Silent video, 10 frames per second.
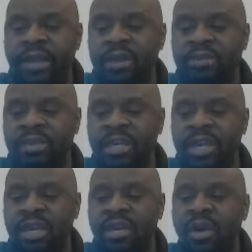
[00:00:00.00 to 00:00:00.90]
by Dr.
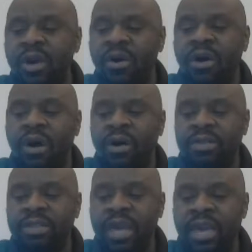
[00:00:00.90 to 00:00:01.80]
King on
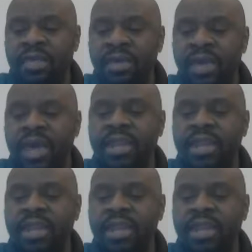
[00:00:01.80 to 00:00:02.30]
August 8th.